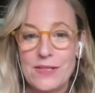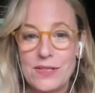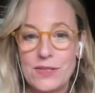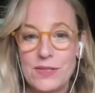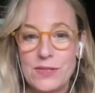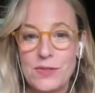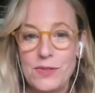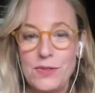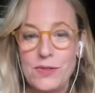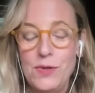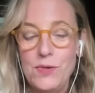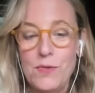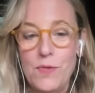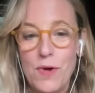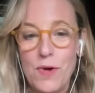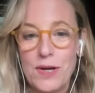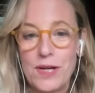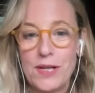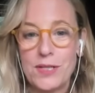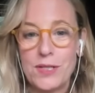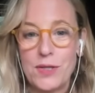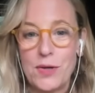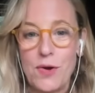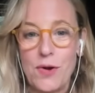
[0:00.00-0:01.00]
Do you
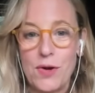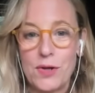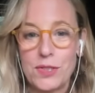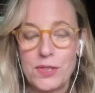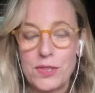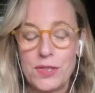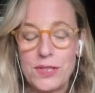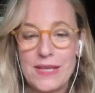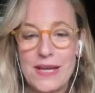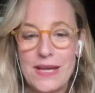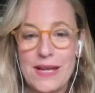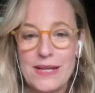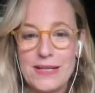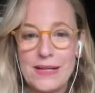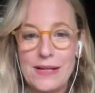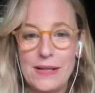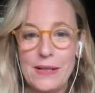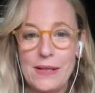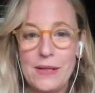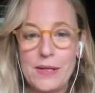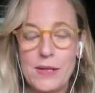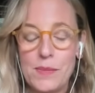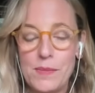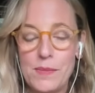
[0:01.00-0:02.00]
want to talk to that a
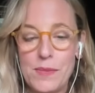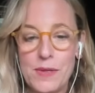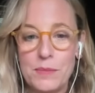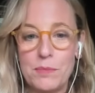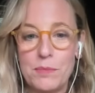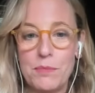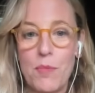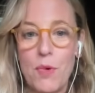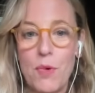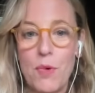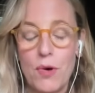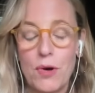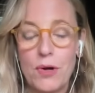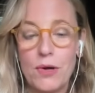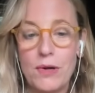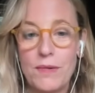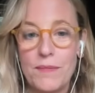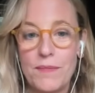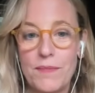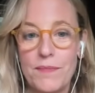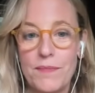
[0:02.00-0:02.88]
little bit more?